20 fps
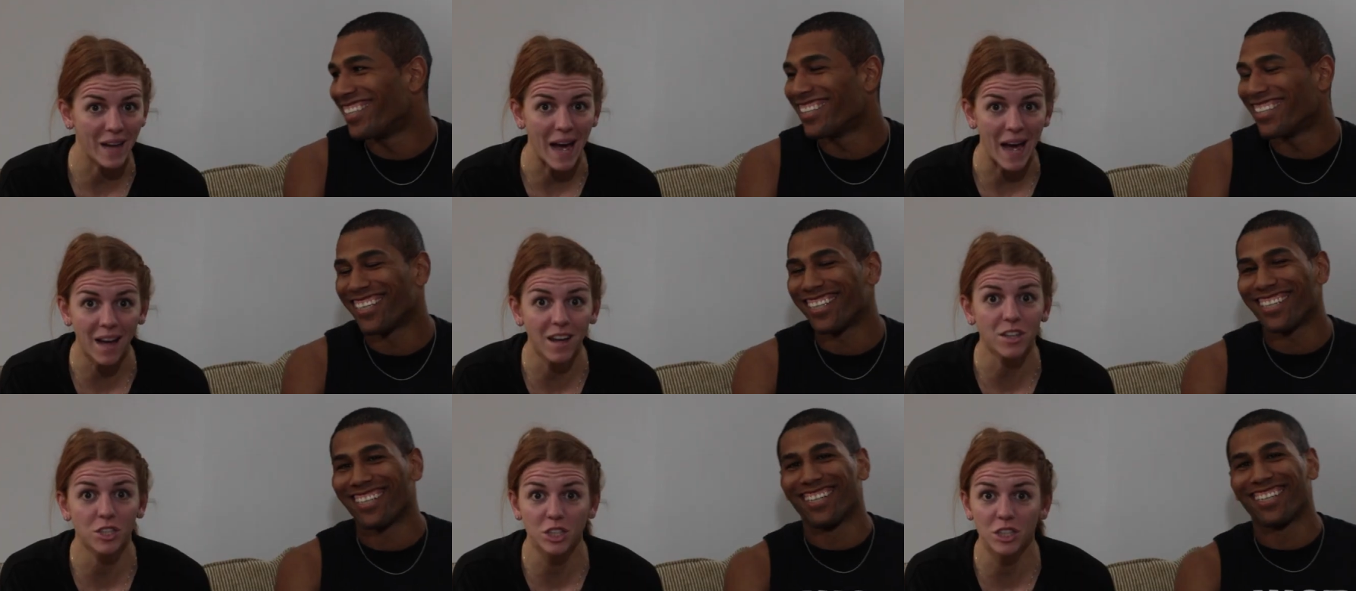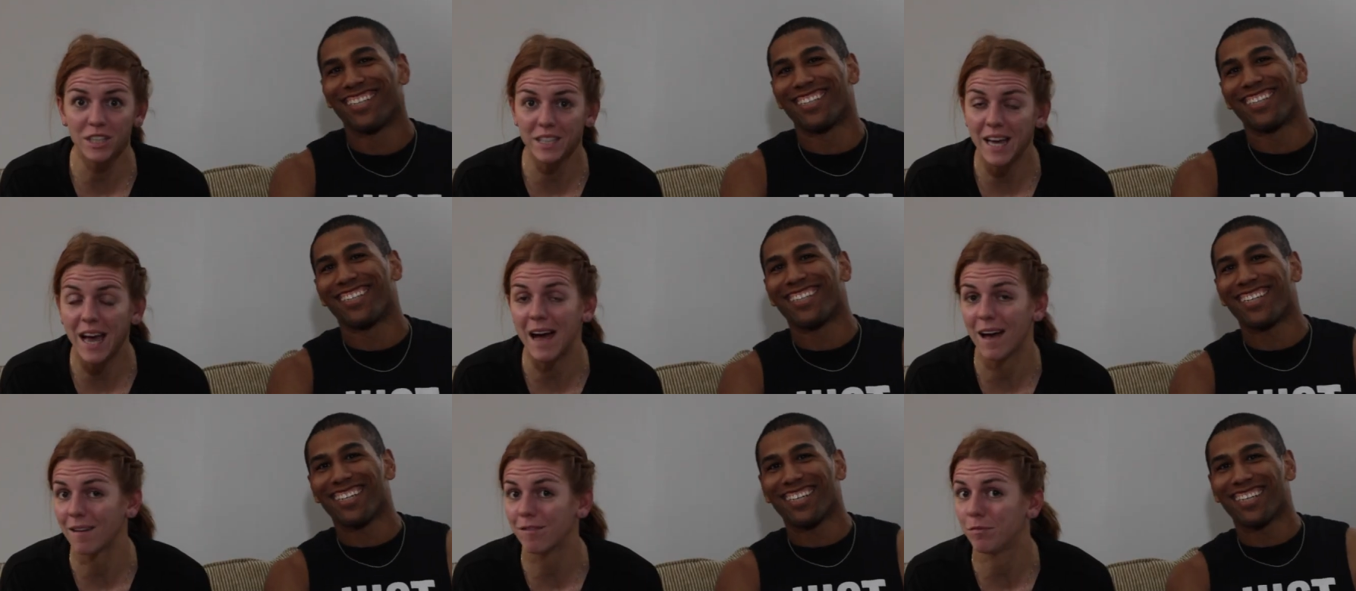Speaker 1: we
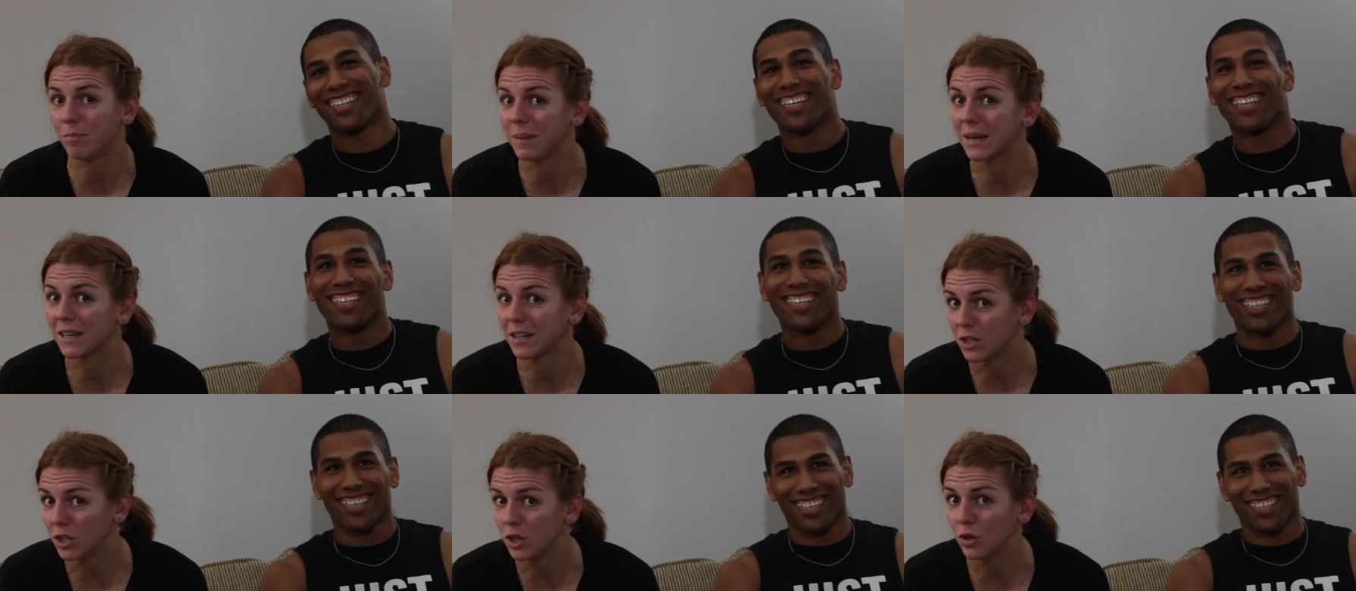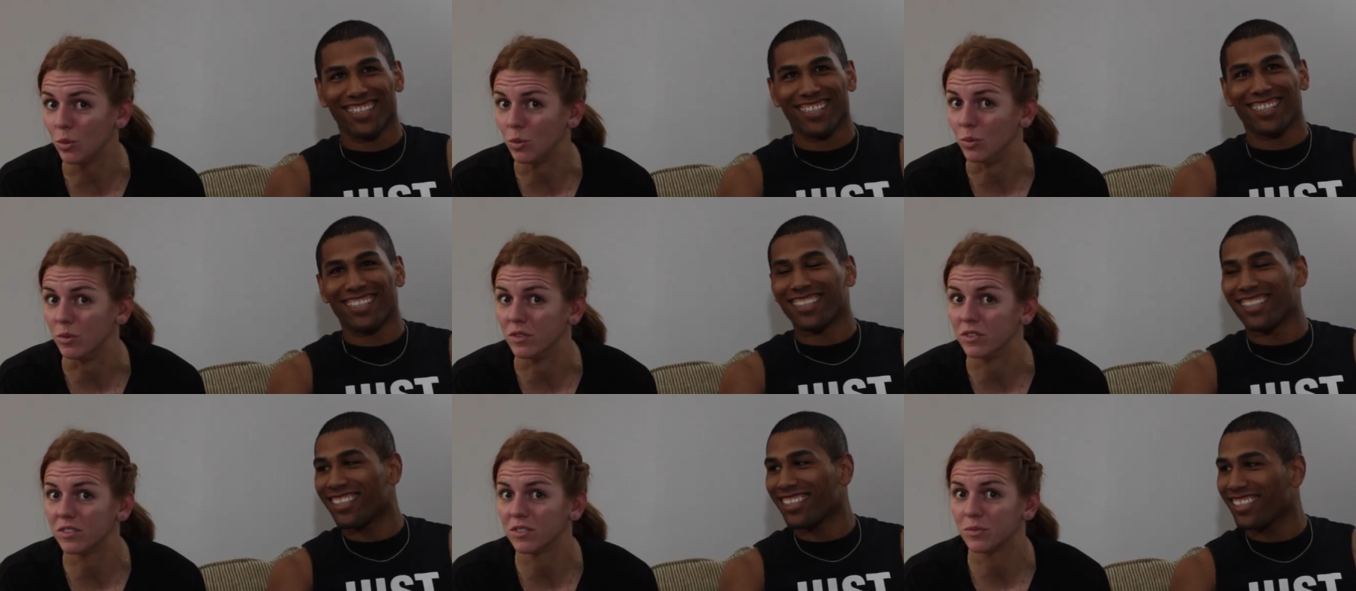actually have big
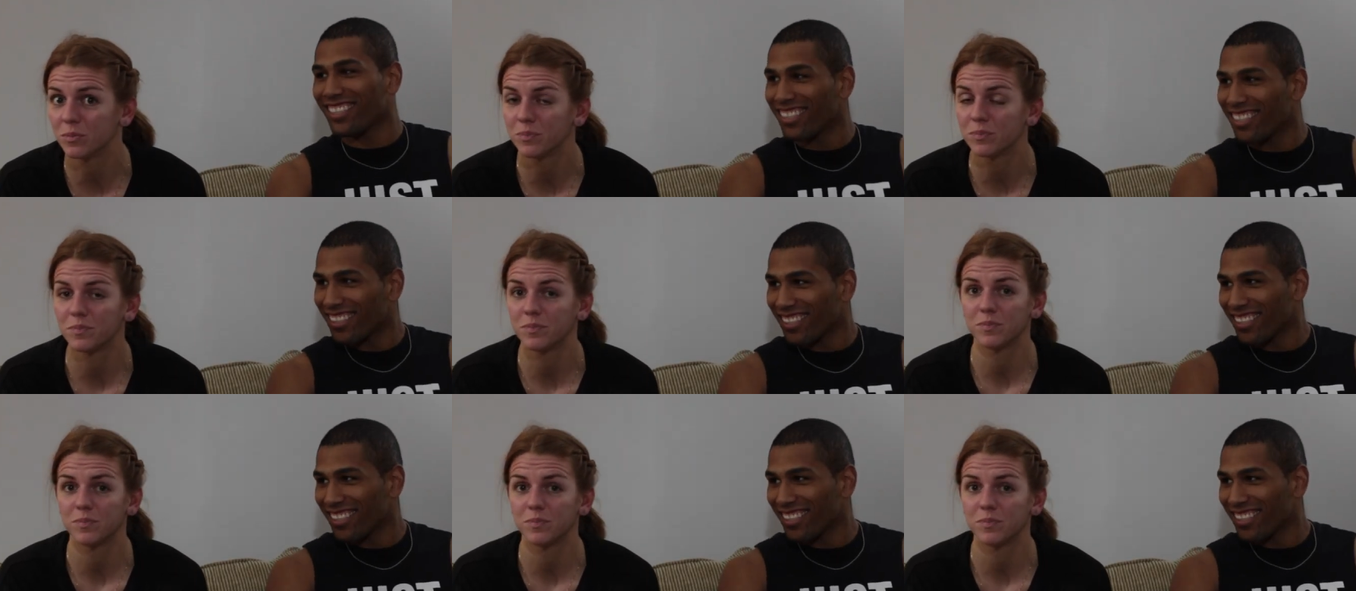news.